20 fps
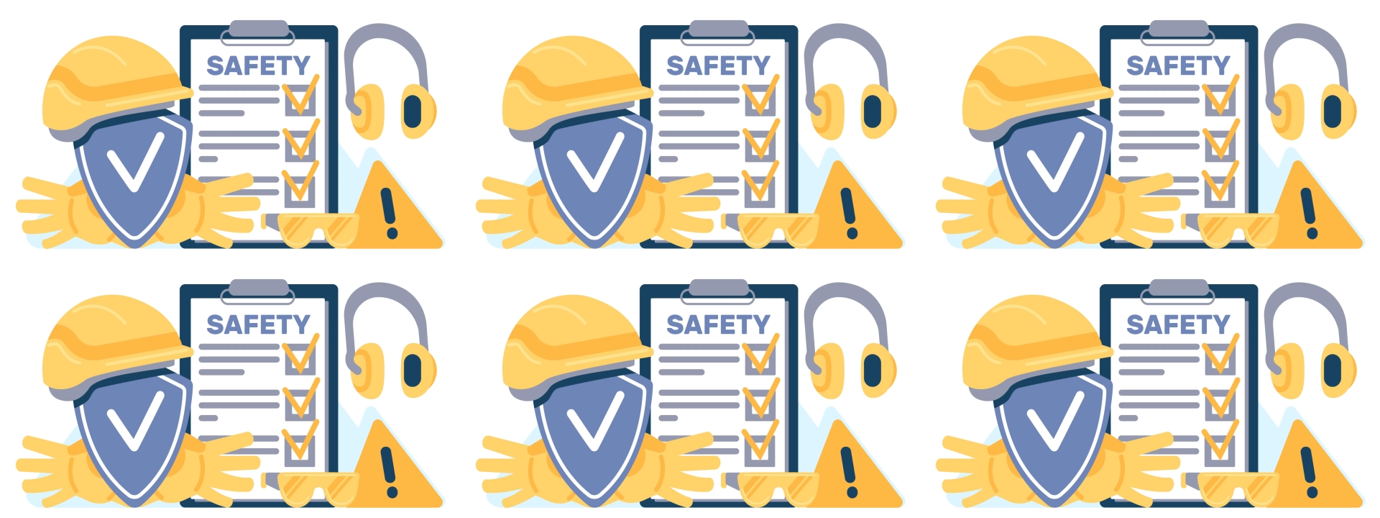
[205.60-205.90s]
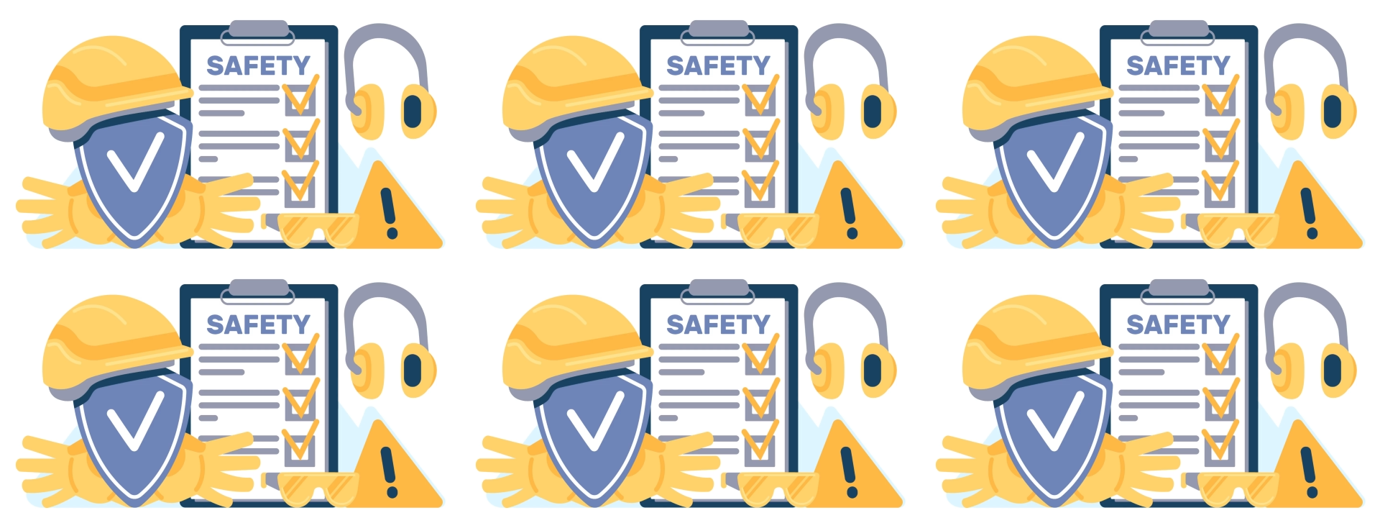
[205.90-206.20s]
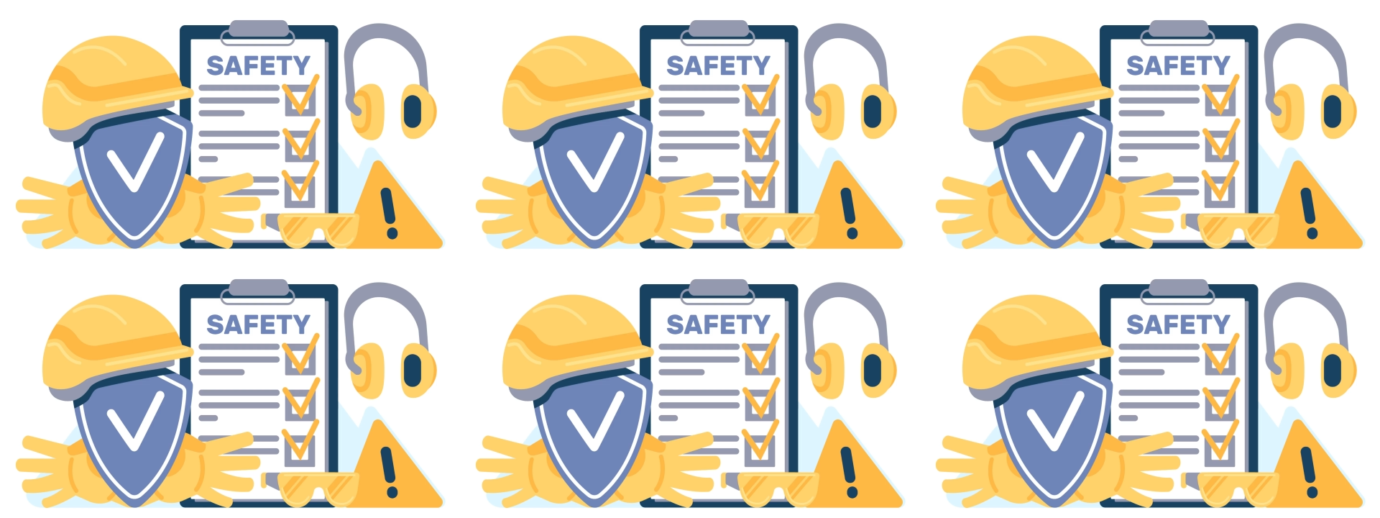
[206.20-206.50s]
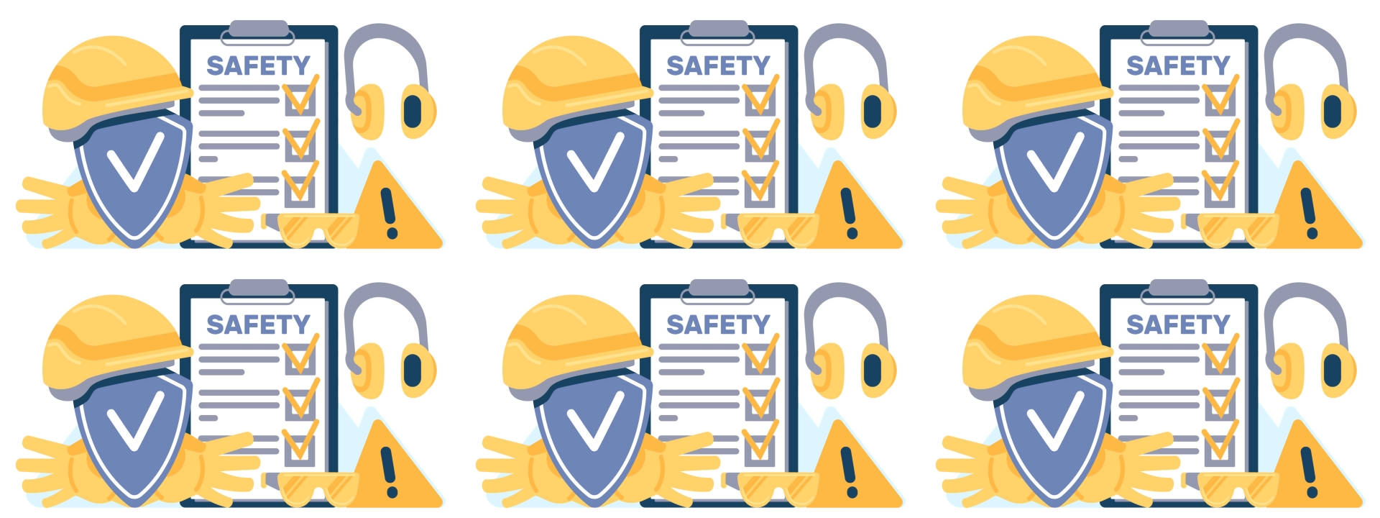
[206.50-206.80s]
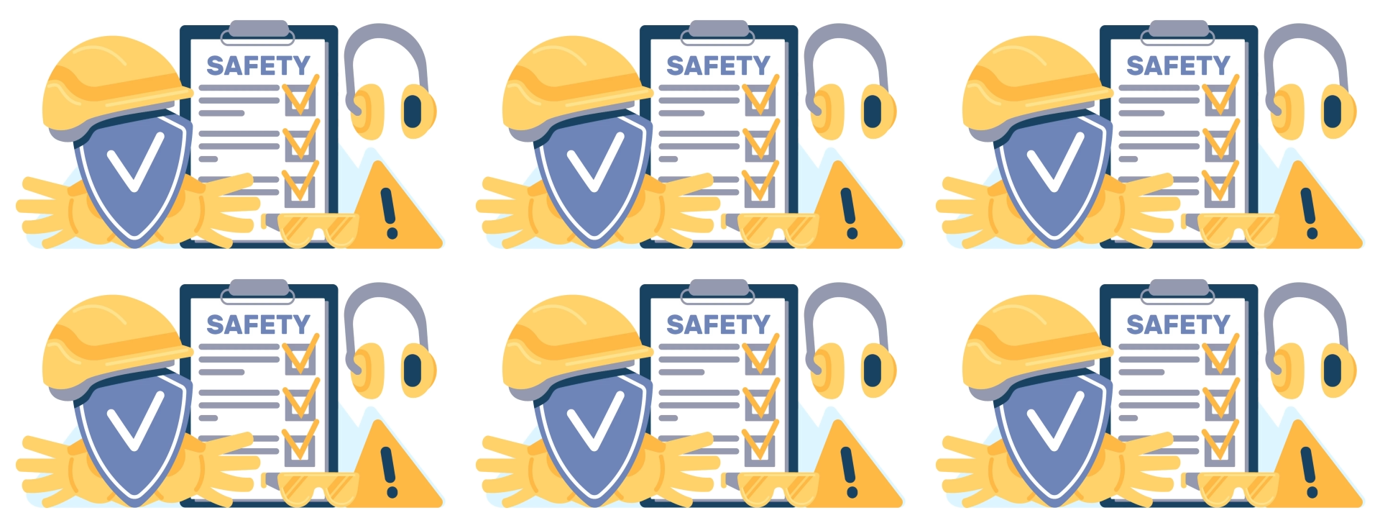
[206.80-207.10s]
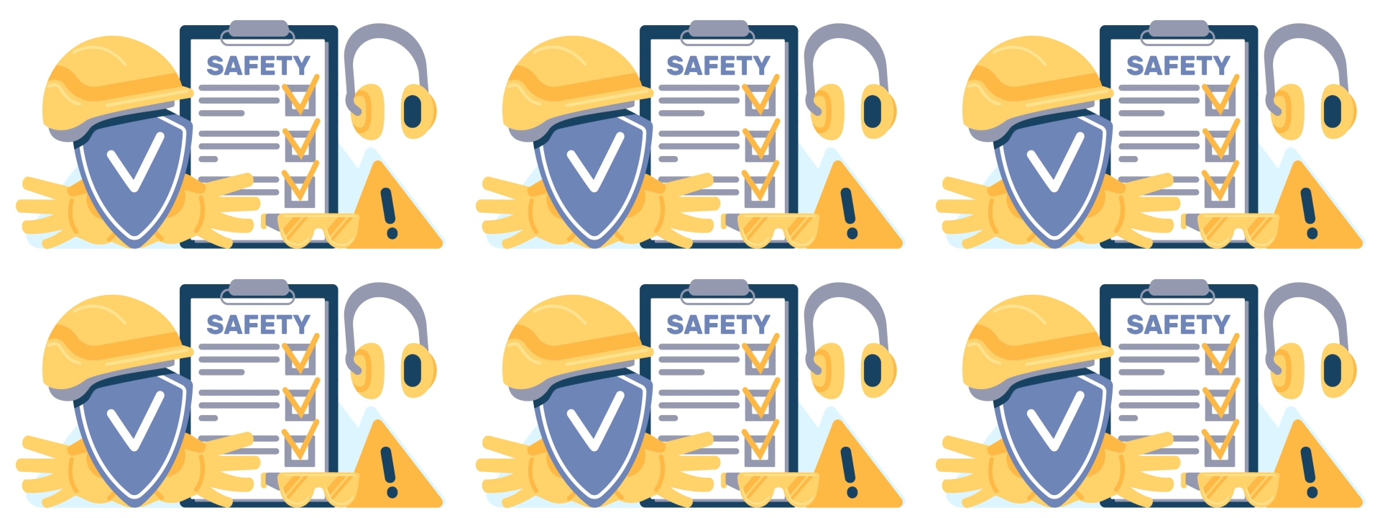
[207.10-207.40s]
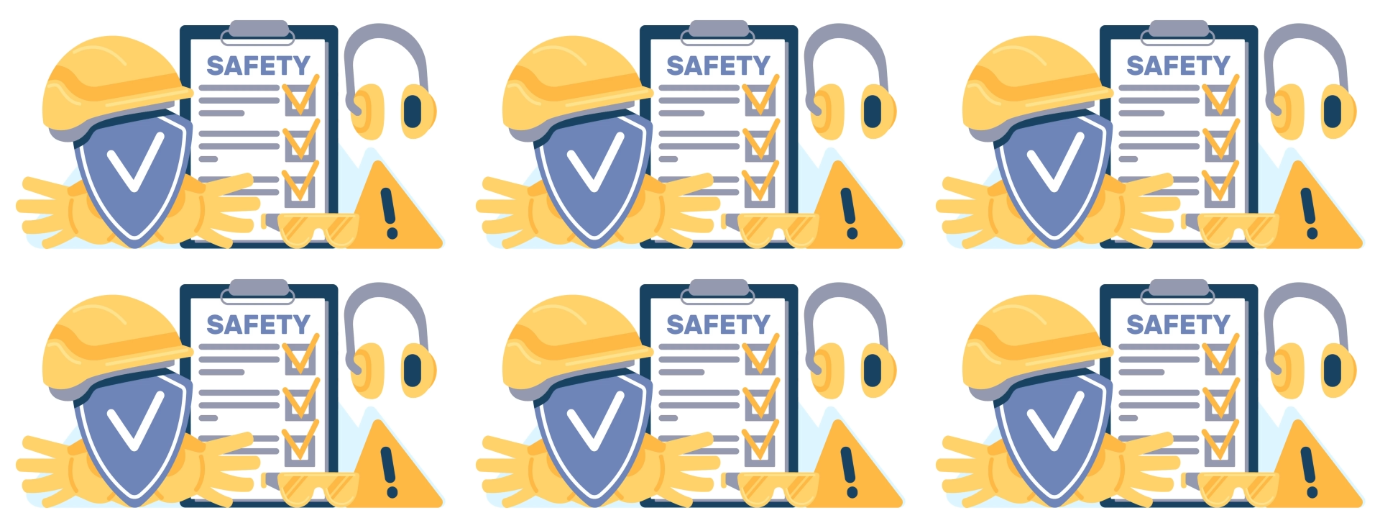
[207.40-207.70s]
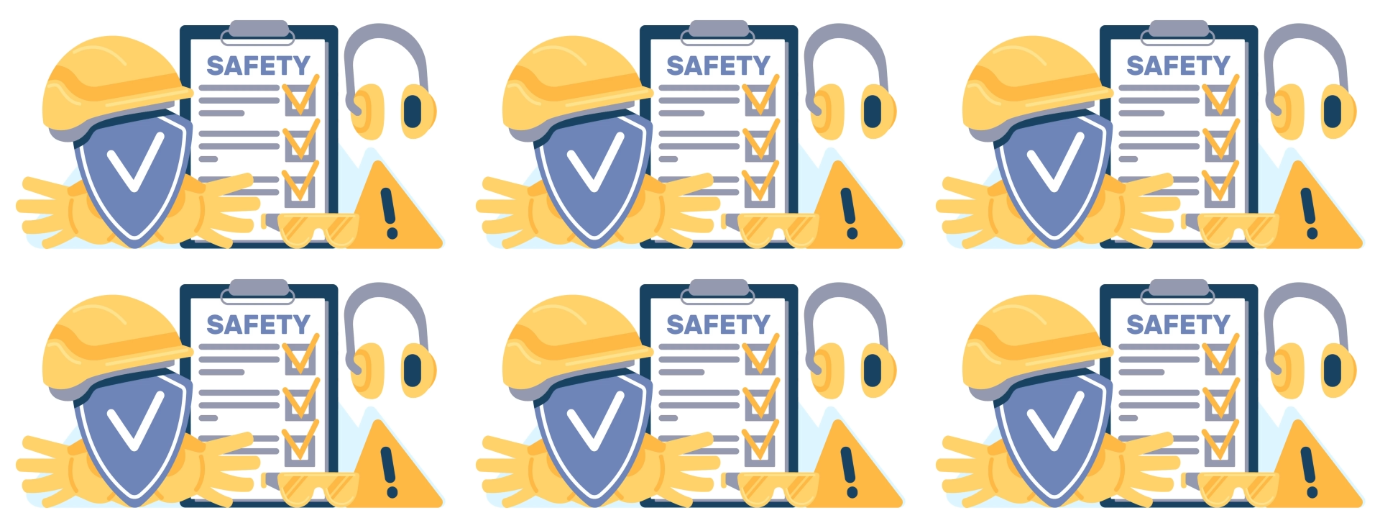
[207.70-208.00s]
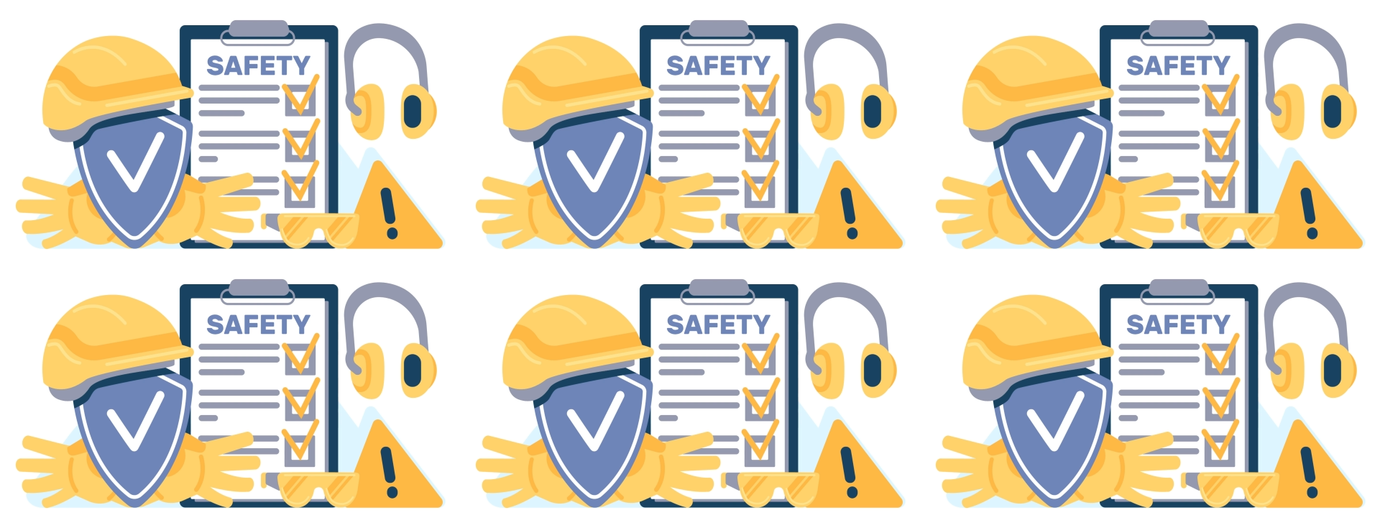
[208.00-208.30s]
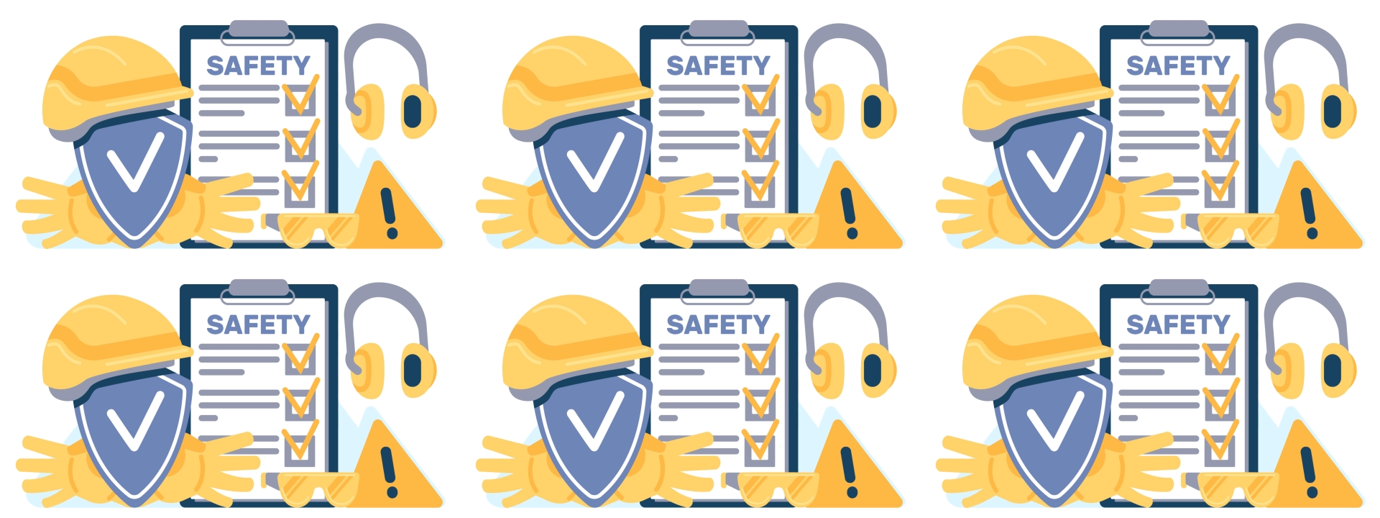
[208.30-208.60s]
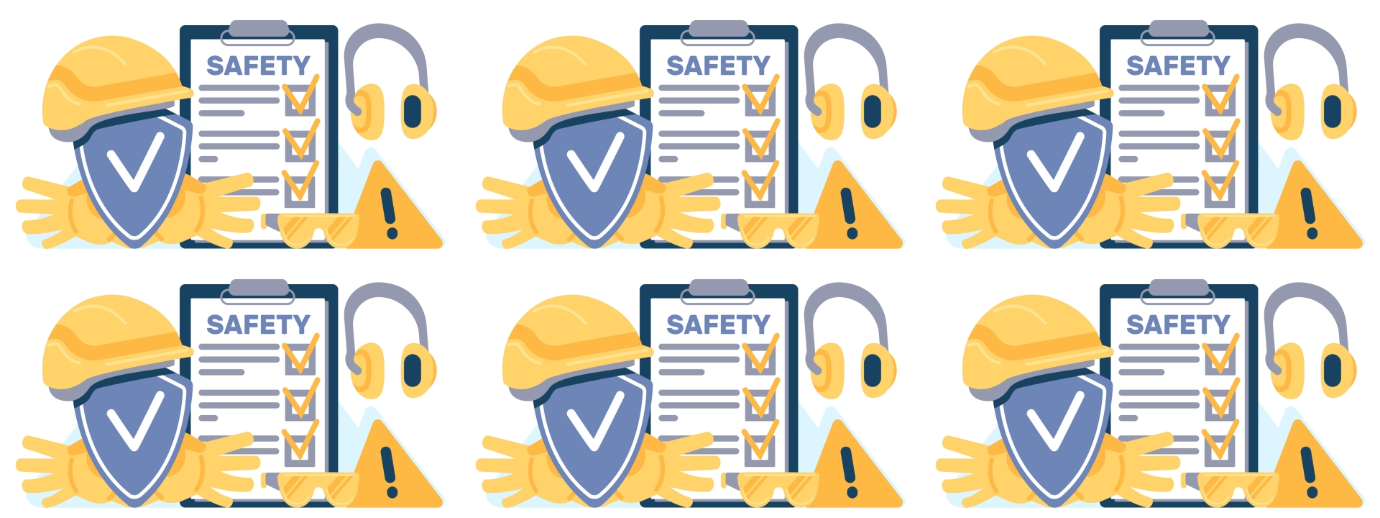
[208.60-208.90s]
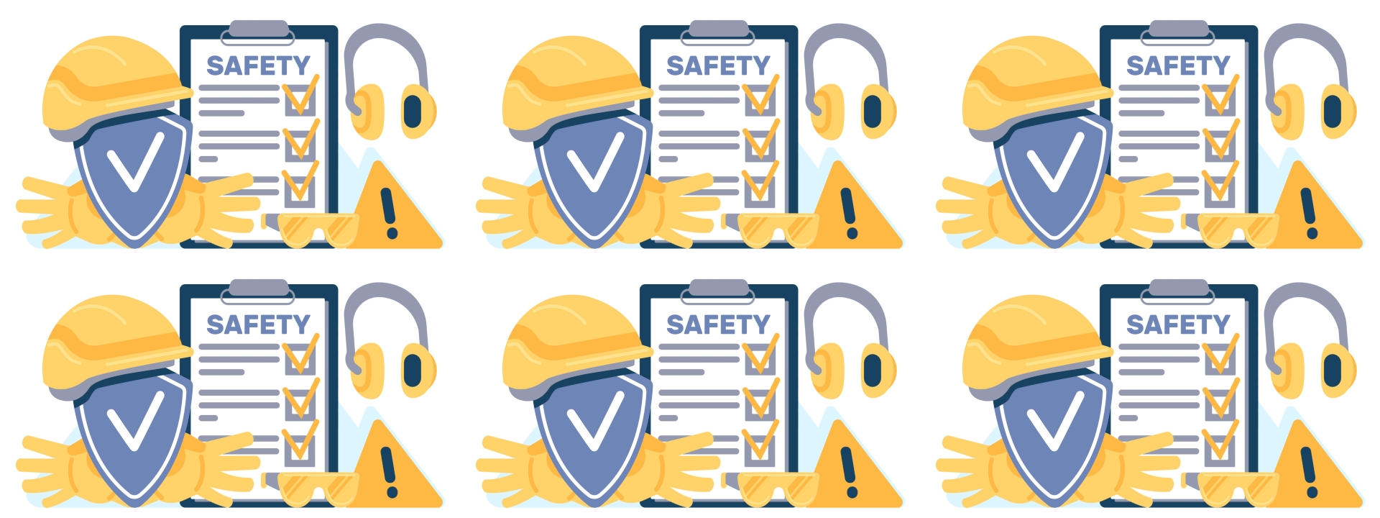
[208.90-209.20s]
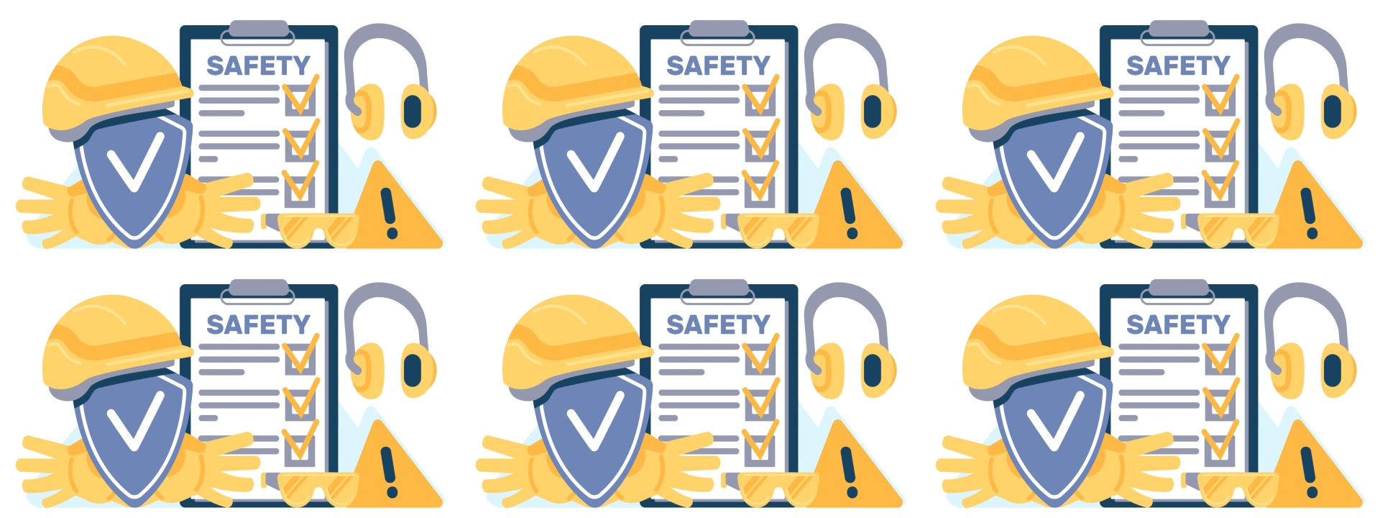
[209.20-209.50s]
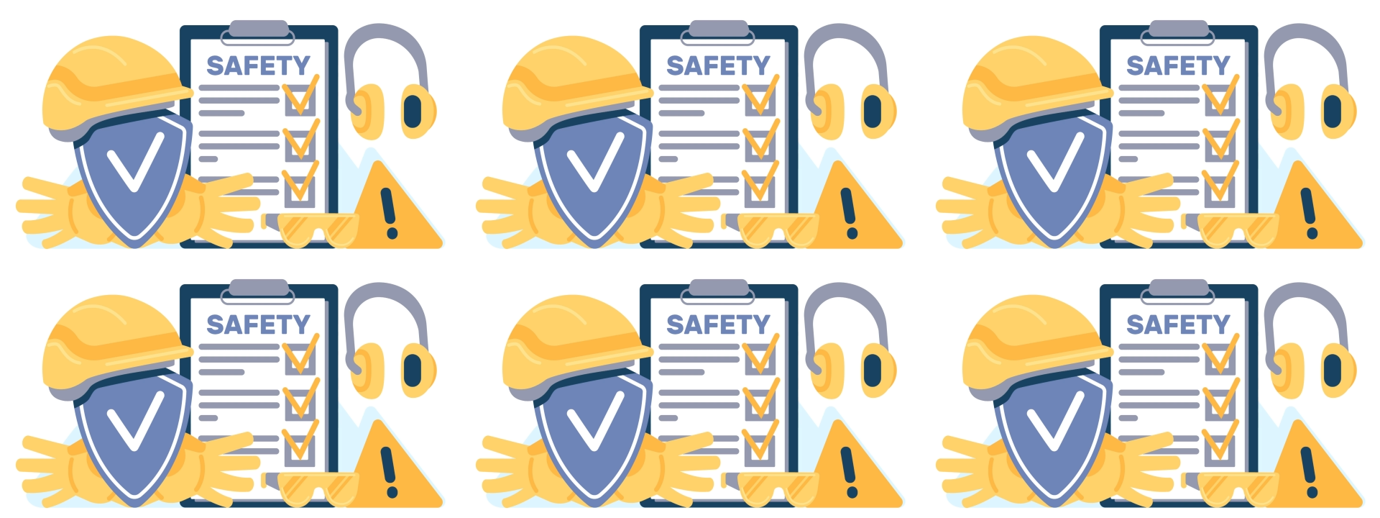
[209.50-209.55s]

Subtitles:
No face is visible, so there are no lips to read.